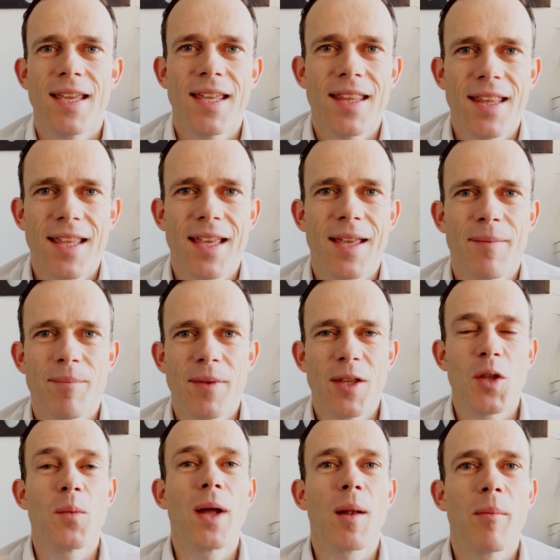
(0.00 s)
in the, um,
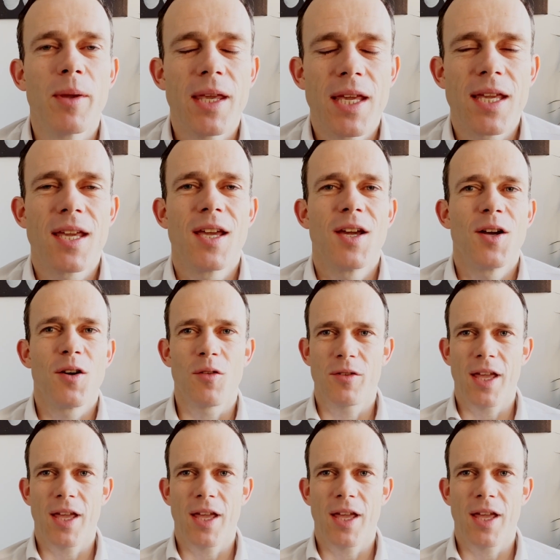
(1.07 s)
in the well-being of